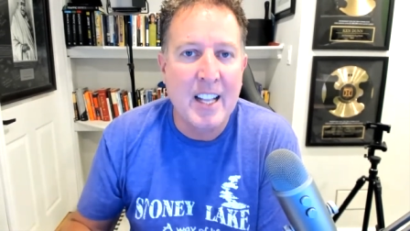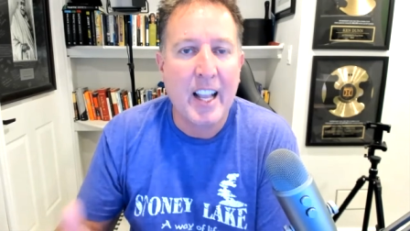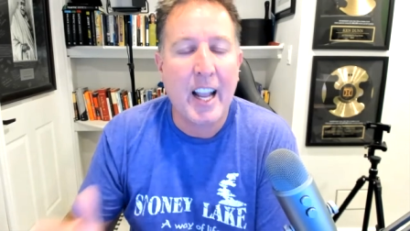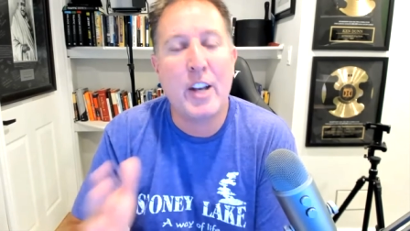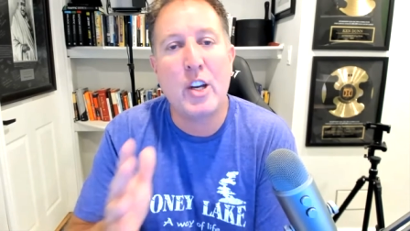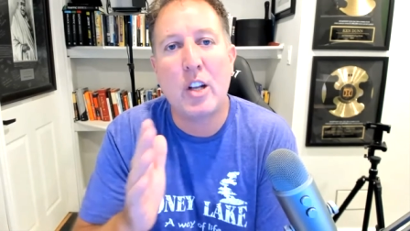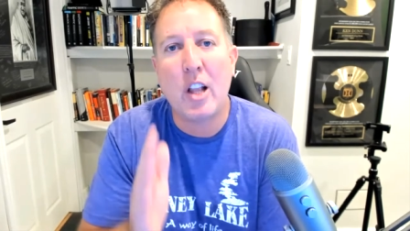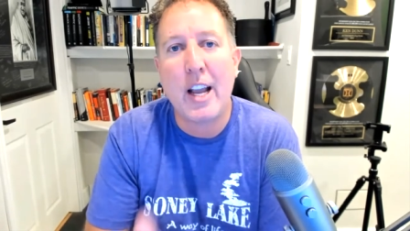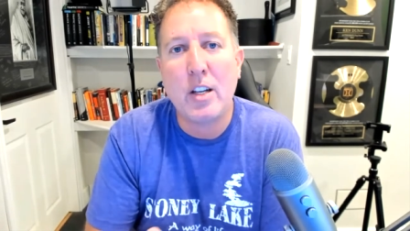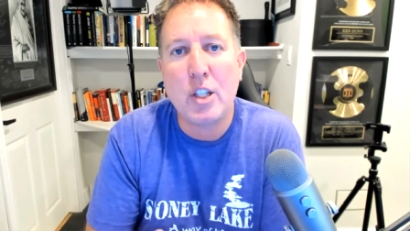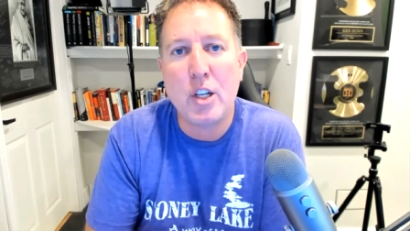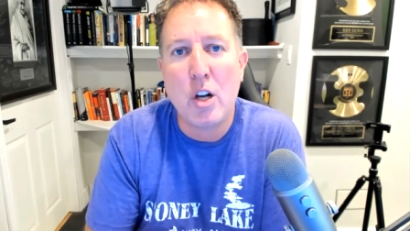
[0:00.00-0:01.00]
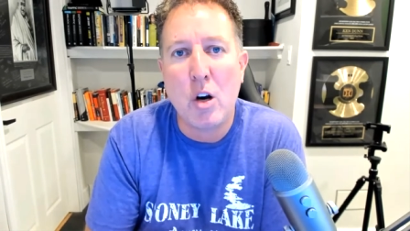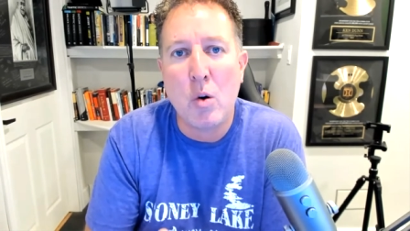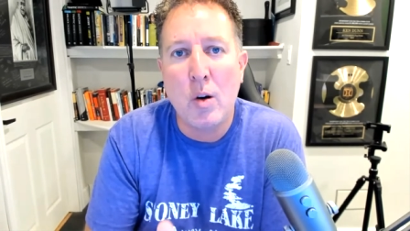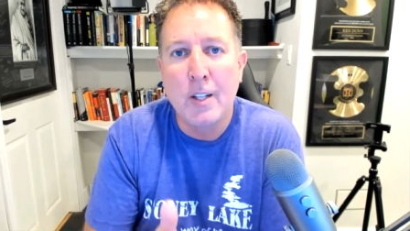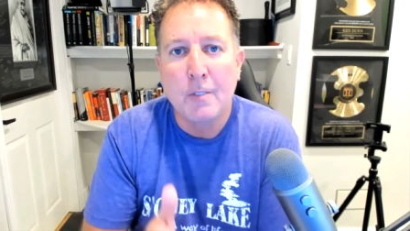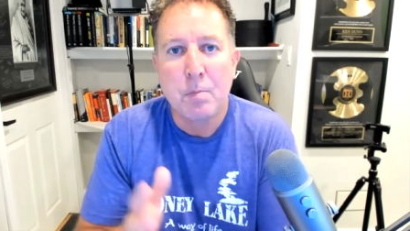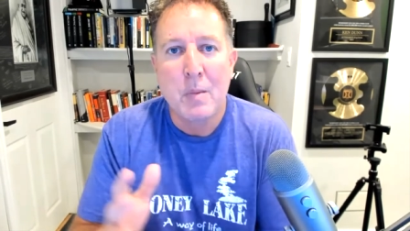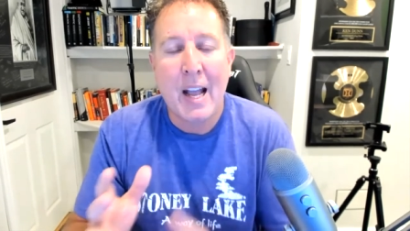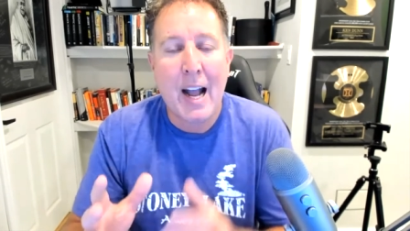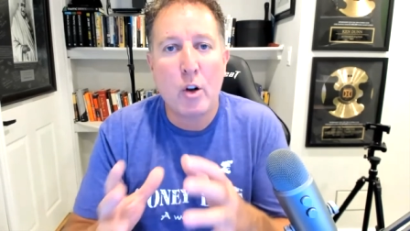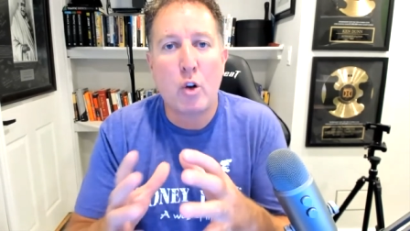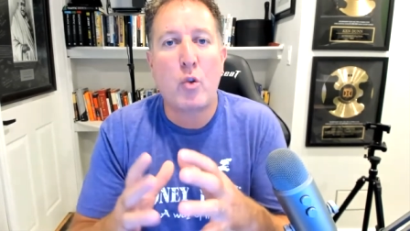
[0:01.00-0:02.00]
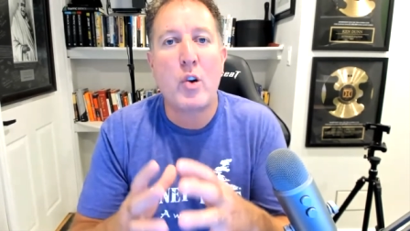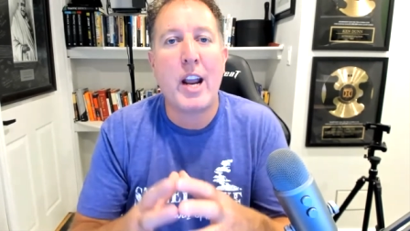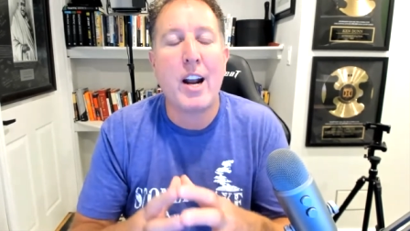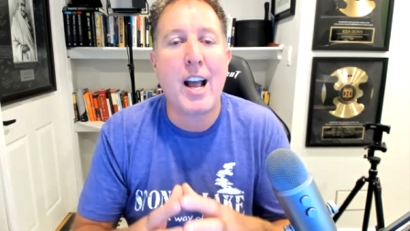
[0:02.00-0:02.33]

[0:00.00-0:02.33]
and you'd like to know how to create,